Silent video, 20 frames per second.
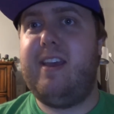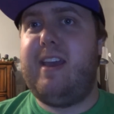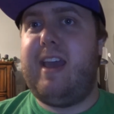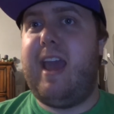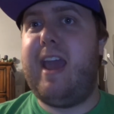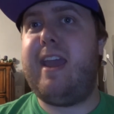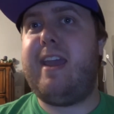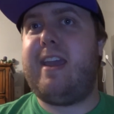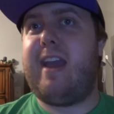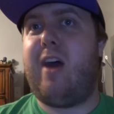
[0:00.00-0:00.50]

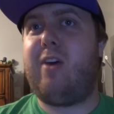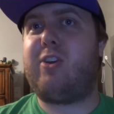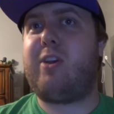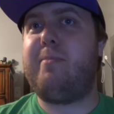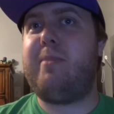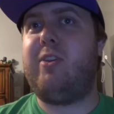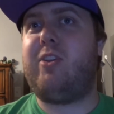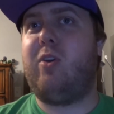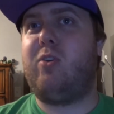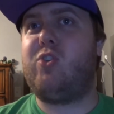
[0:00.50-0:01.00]
hey, how
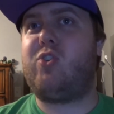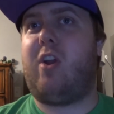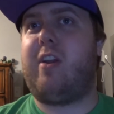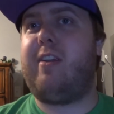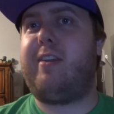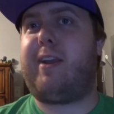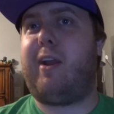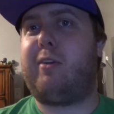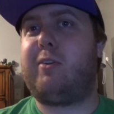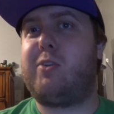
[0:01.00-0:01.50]
come you don't draw
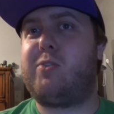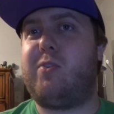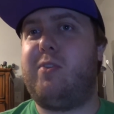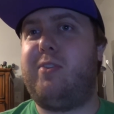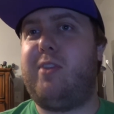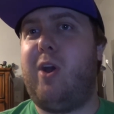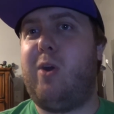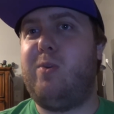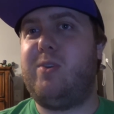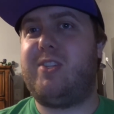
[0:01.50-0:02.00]
your characters
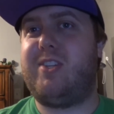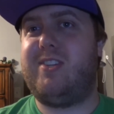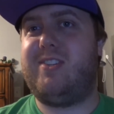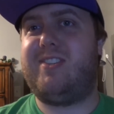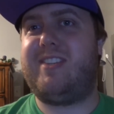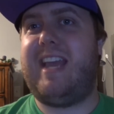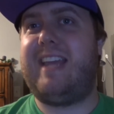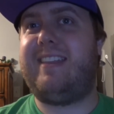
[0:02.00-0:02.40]
with noses?